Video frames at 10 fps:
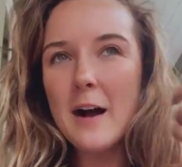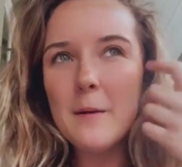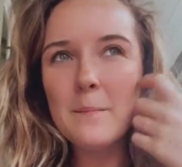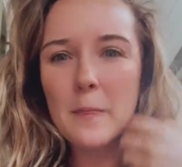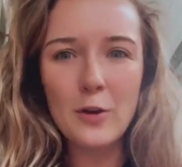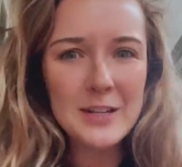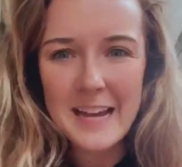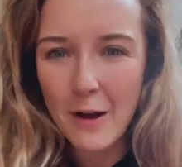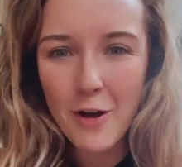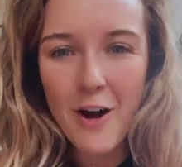um, or
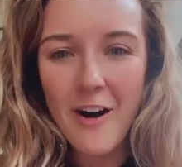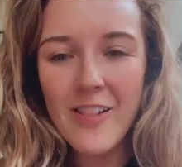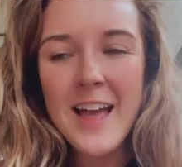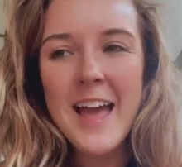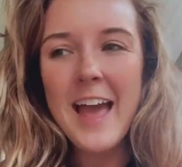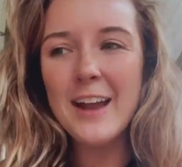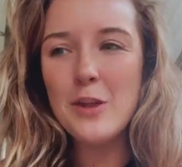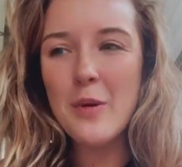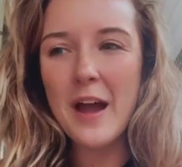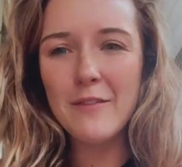town hall
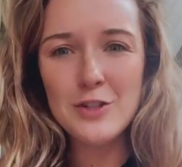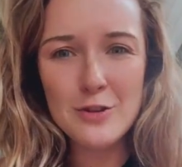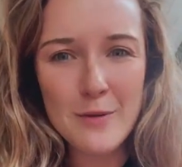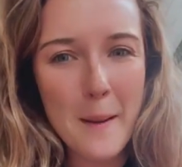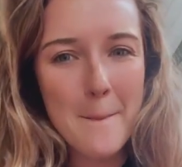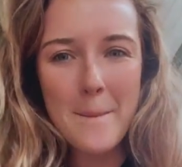and you have to